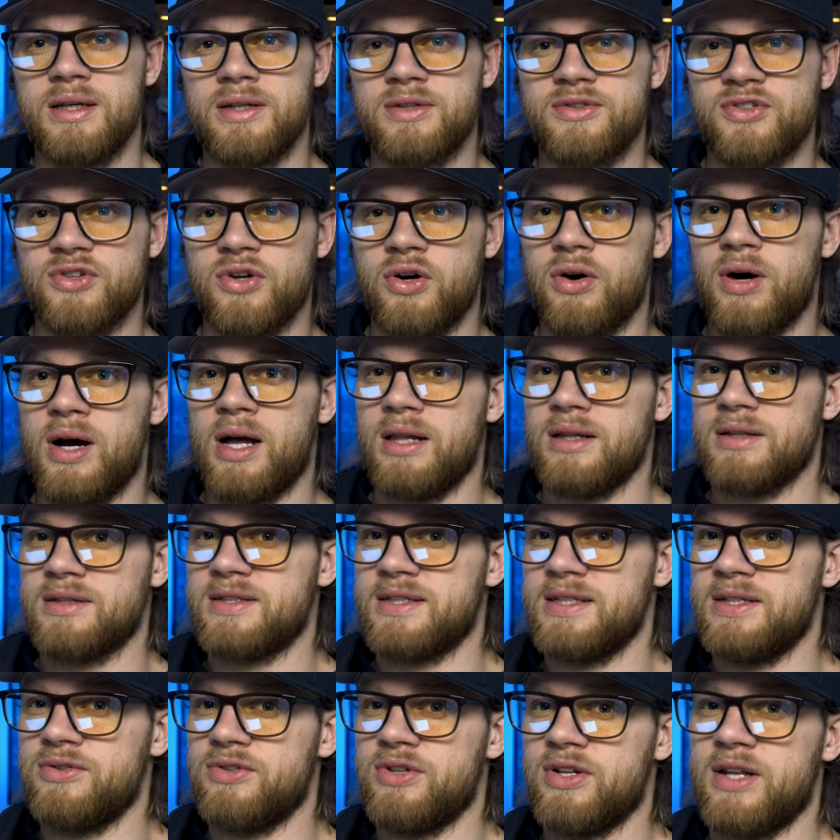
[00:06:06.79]
So I'll
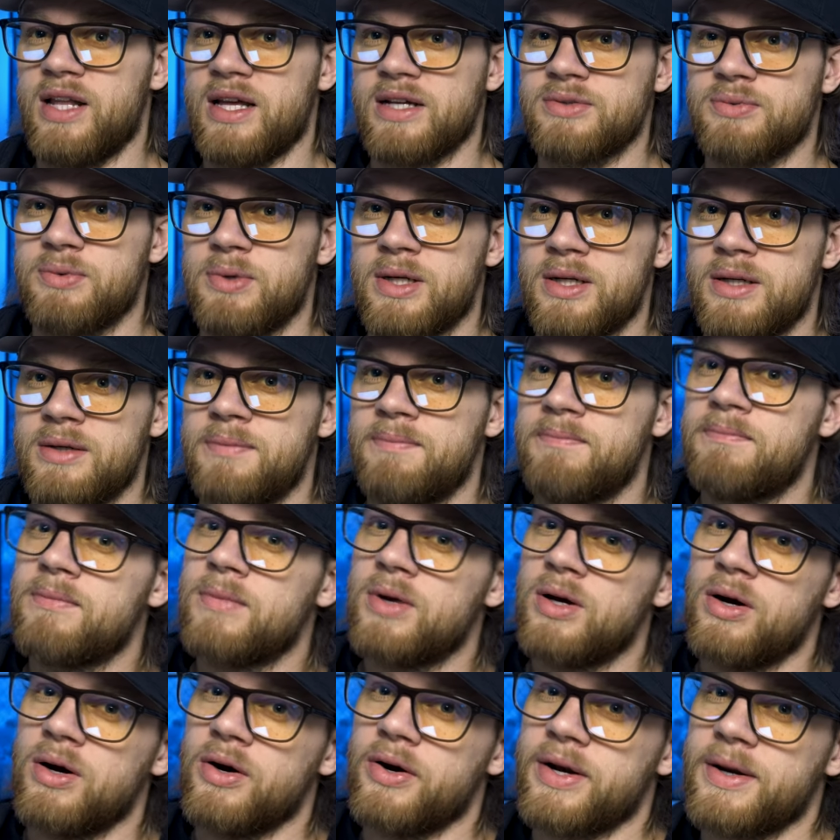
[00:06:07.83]
see you in the next one.
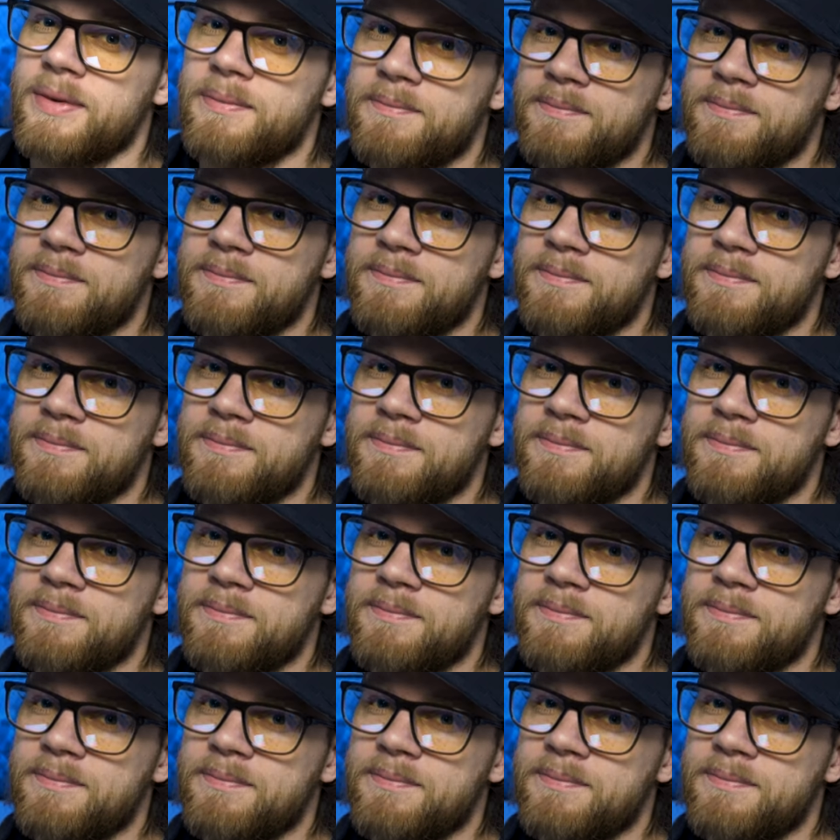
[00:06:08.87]
Hold